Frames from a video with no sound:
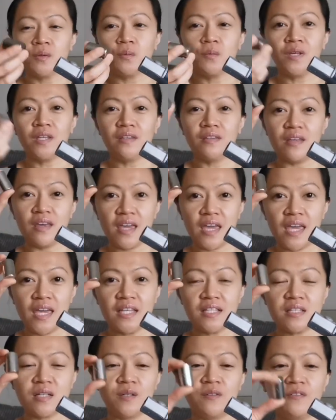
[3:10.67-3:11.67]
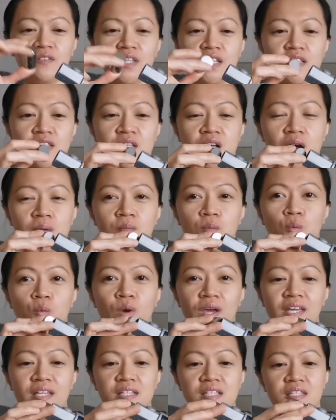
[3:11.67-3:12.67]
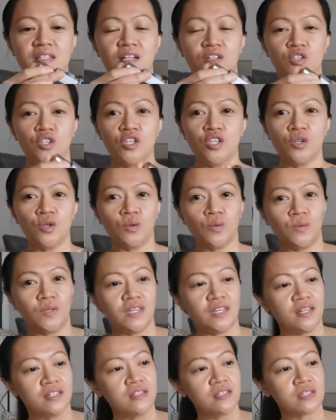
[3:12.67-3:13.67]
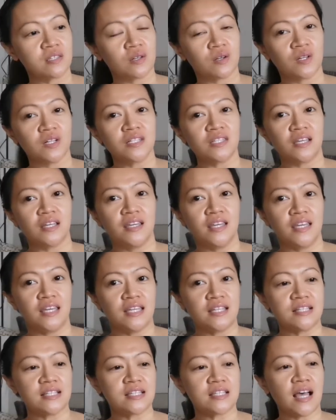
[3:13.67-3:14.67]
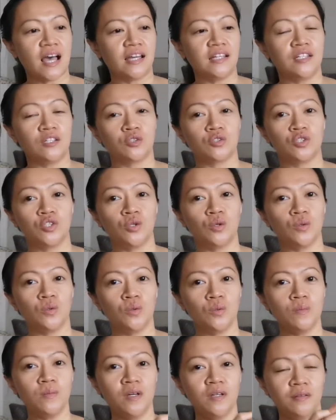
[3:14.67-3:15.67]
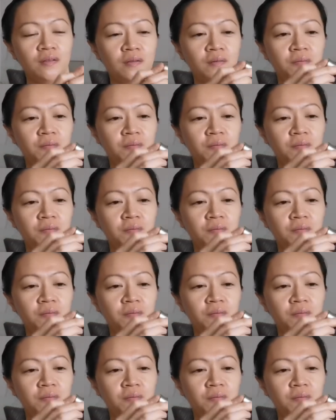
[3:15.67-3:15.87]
with 8 of these weights that you insert inside the tube.